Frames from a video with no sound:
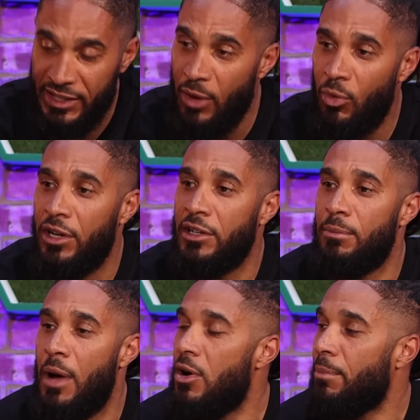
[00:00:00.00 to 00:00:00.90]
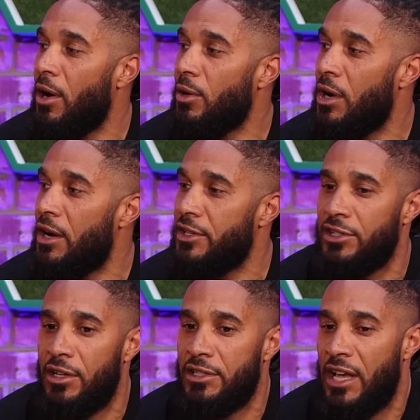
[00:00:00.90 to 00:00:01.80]
is he did that one on the motorbike where
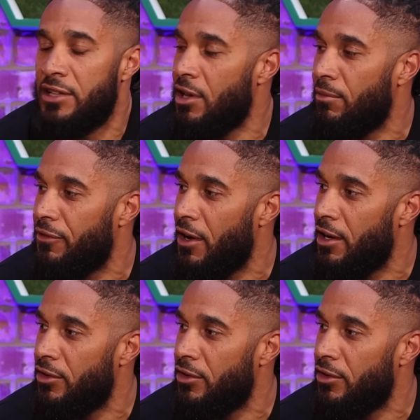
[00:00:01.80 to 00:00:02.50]
his, his head's on